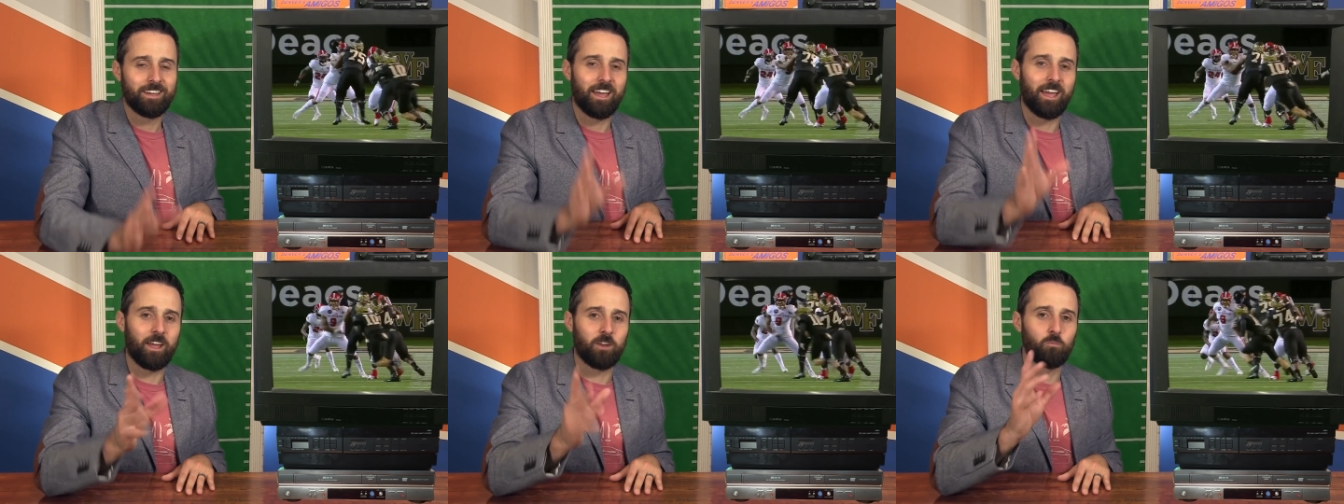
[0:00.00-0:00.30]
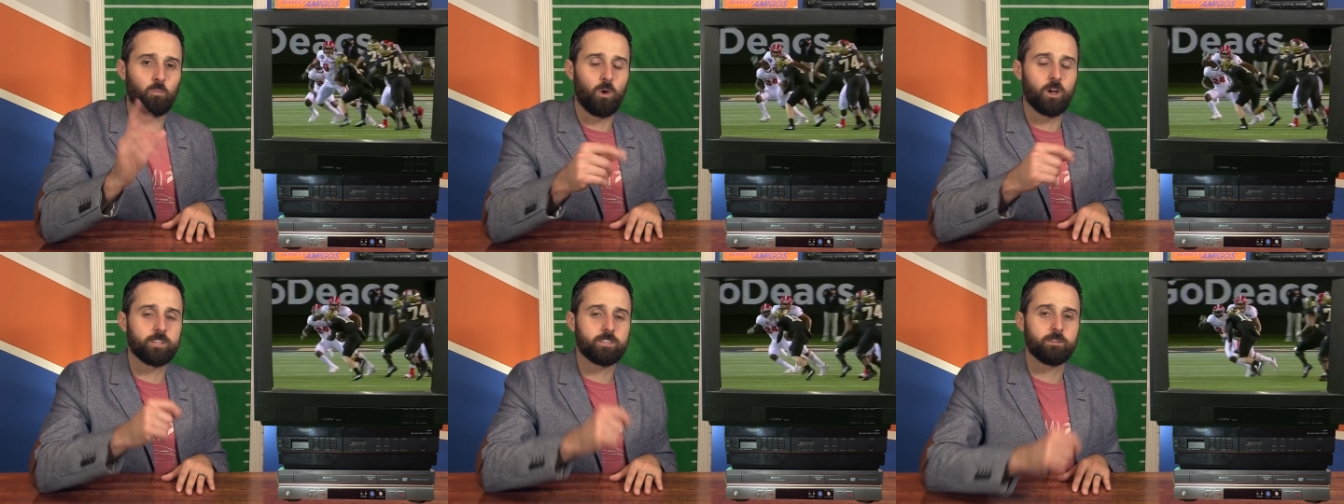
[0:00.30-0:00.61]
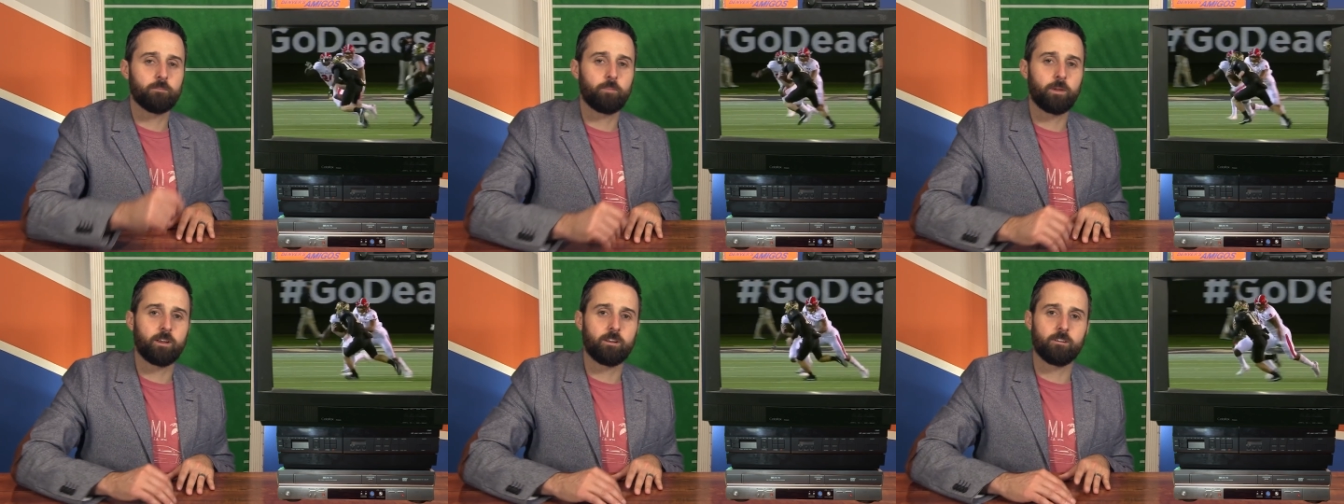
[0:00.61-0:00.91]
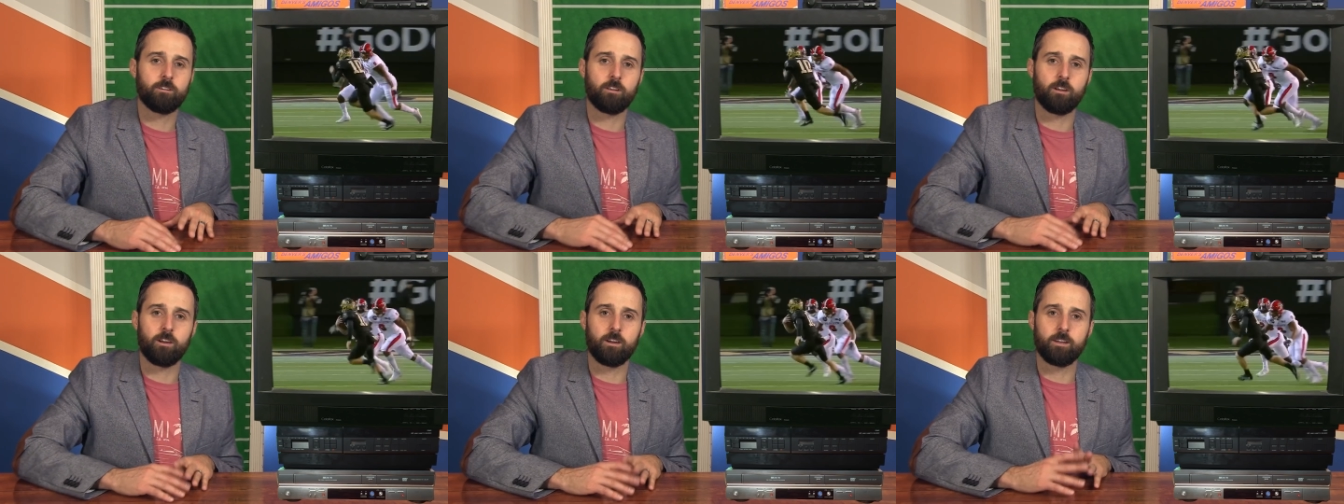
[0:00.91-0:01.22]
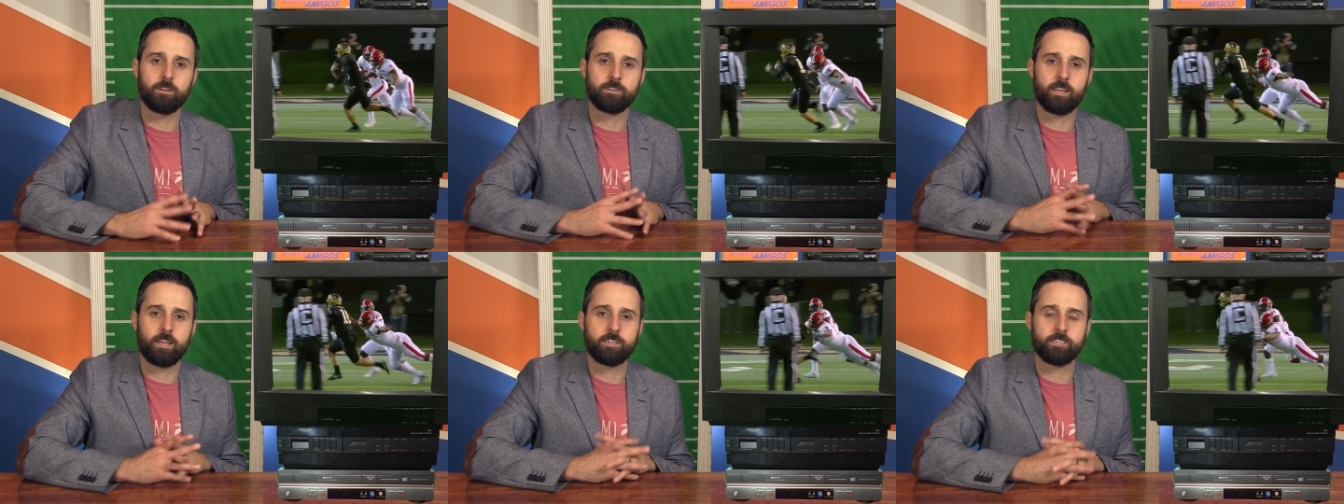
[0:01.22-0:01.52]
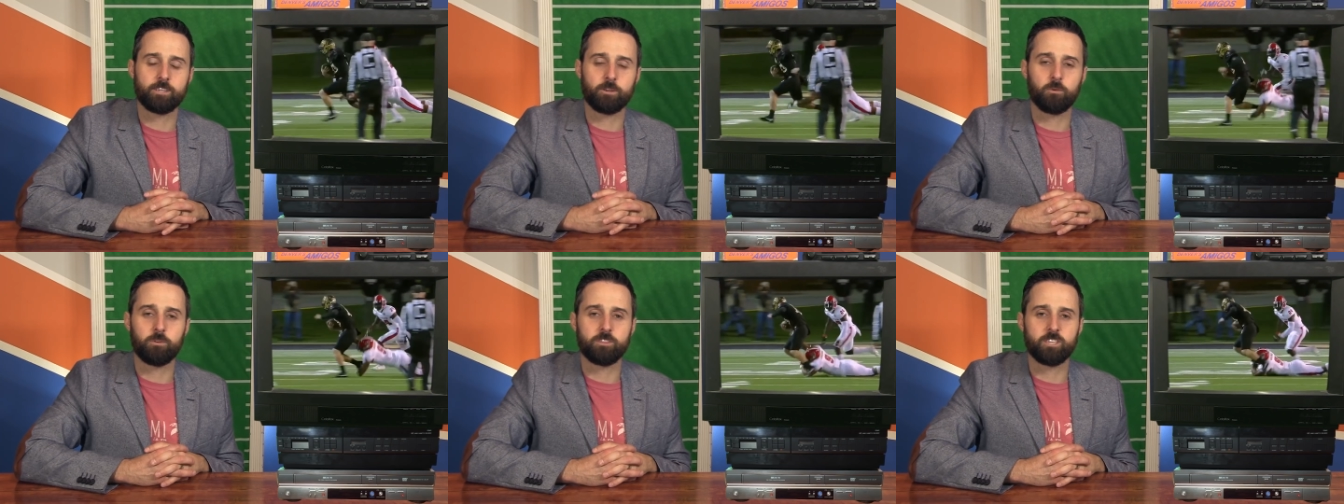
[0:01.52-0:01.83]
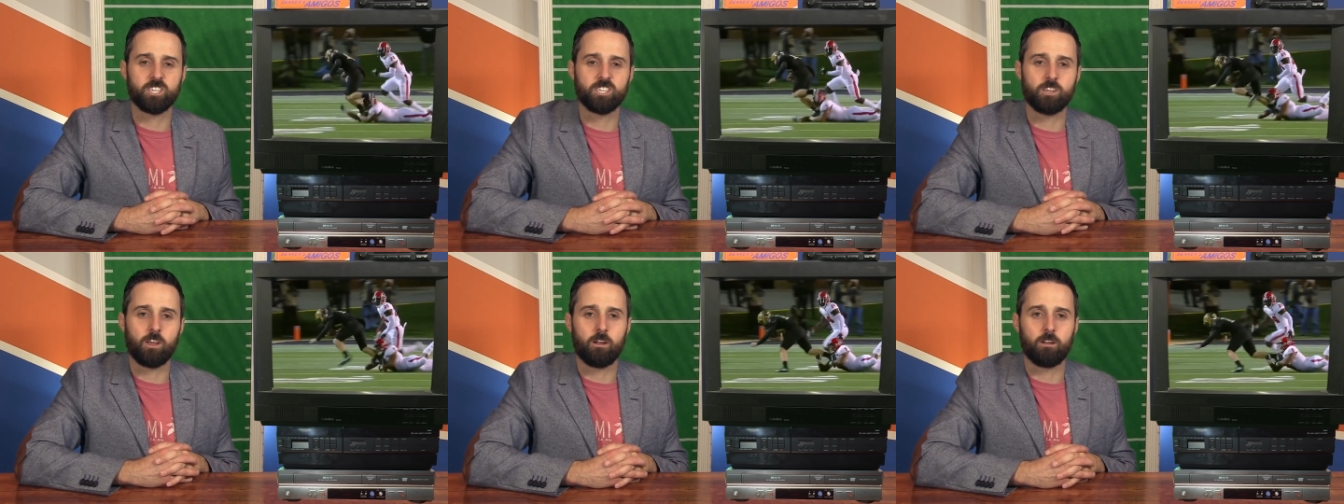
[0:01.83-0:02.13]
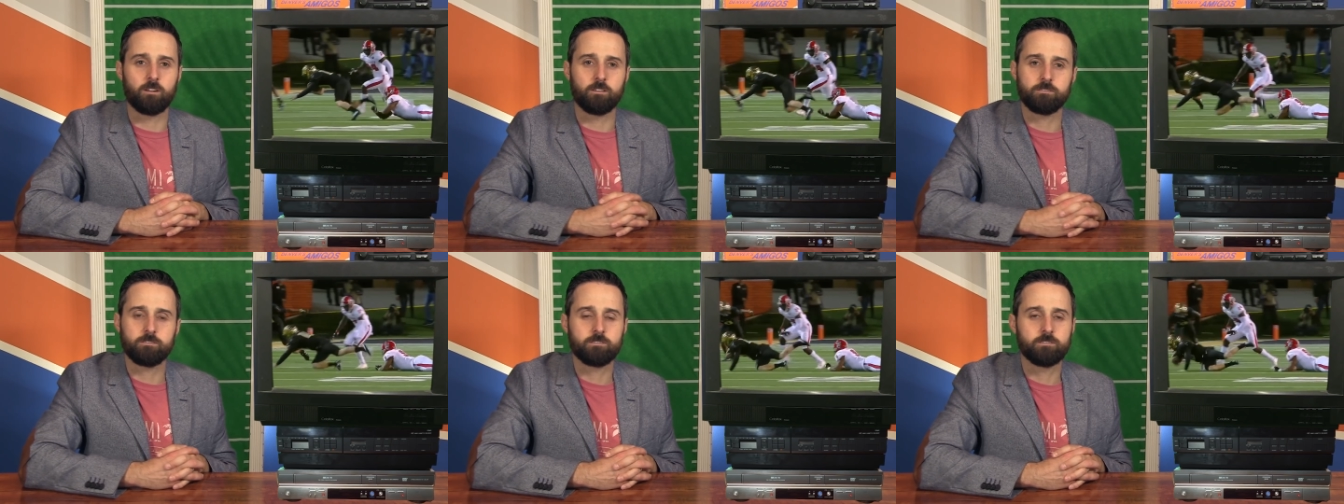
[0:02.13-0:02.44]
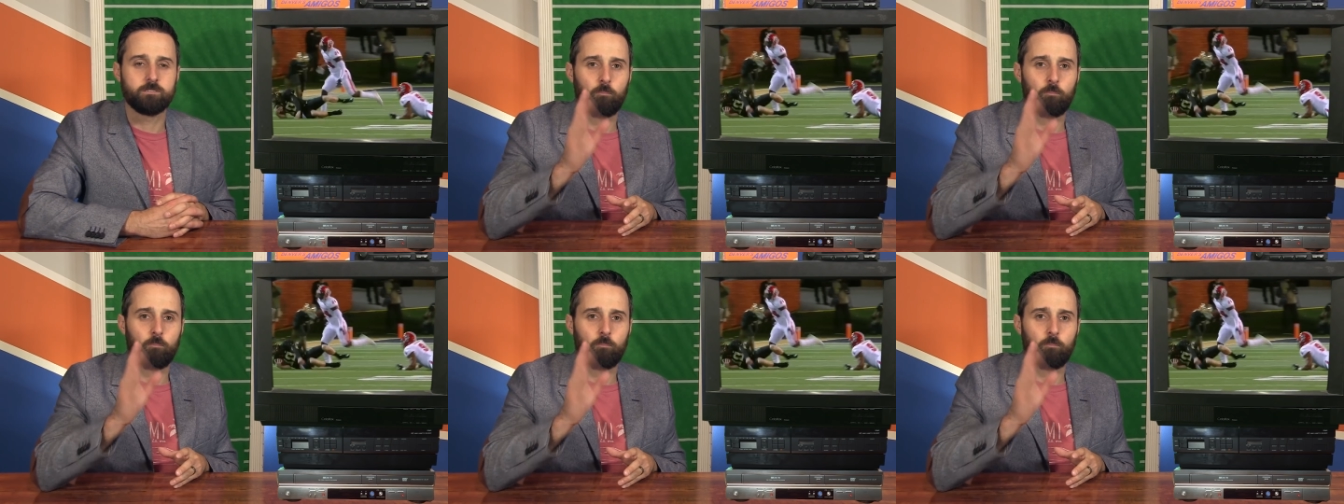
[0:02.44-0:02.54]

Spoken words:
and once appeared on Dancing with the Stars.